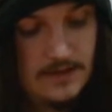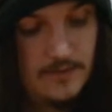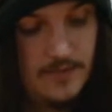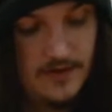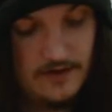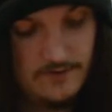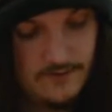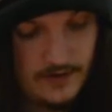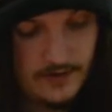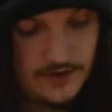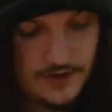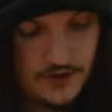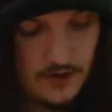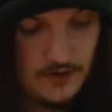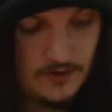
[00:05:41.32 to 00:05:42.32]
But they're very
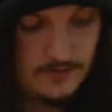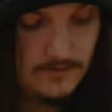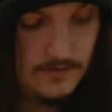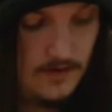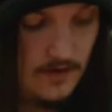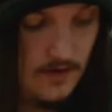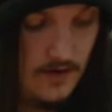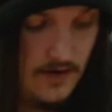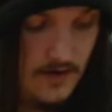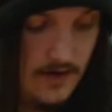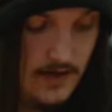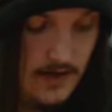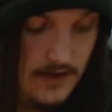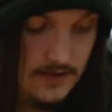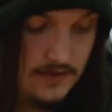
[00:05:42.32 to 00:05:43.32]
strong.
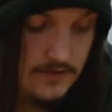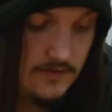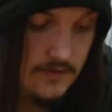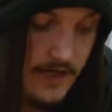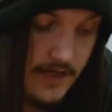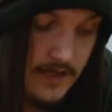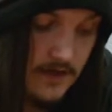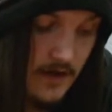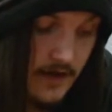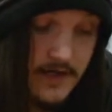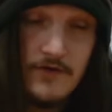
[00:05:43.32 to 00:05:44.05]
I